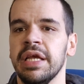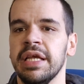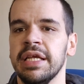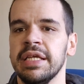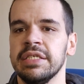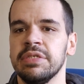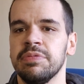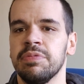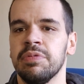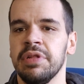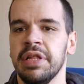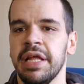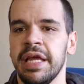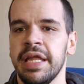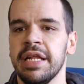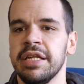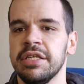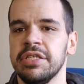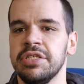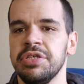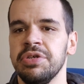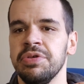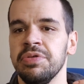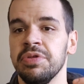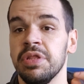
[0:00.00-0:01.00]
is
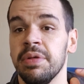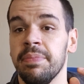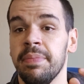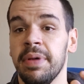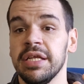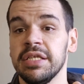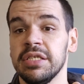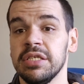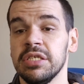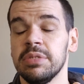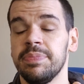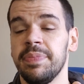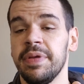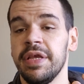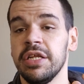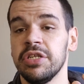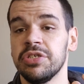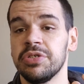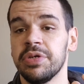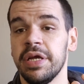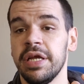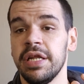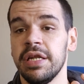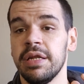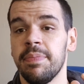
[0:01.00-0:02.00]
related to the muscles
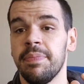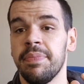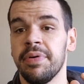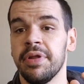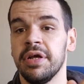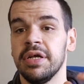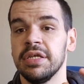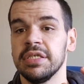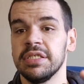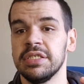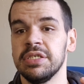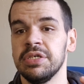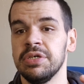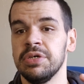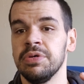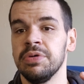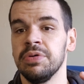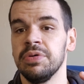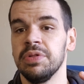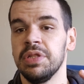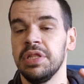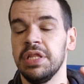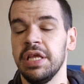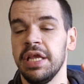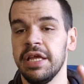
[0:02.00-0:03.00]
being trained, but
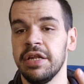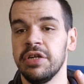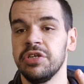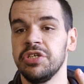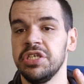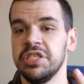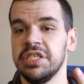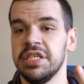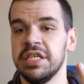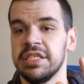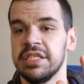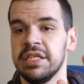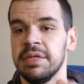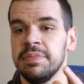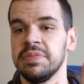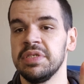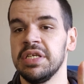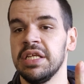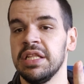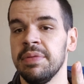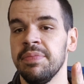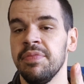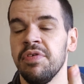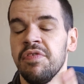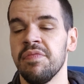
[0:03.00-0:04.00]
also the energy
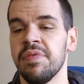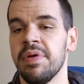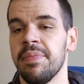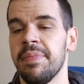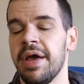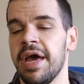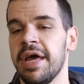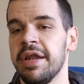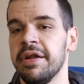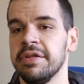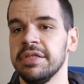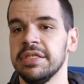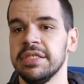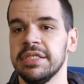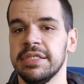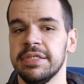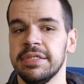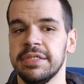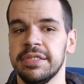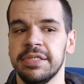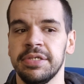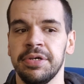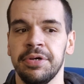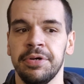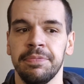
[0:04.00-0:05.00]
systems and the movement
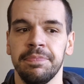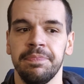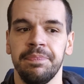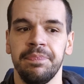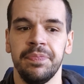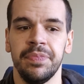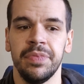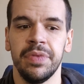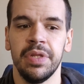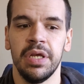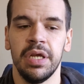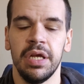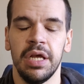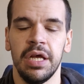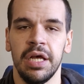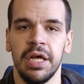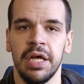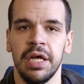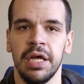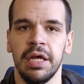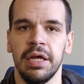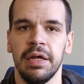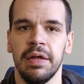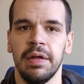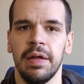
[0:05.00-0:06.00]
patterns. So
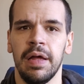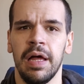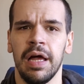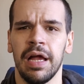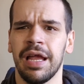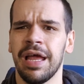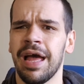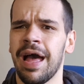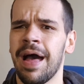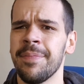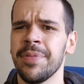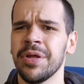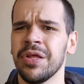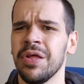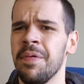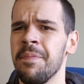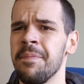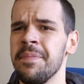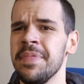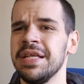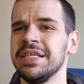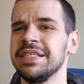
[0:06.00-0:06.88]
a comical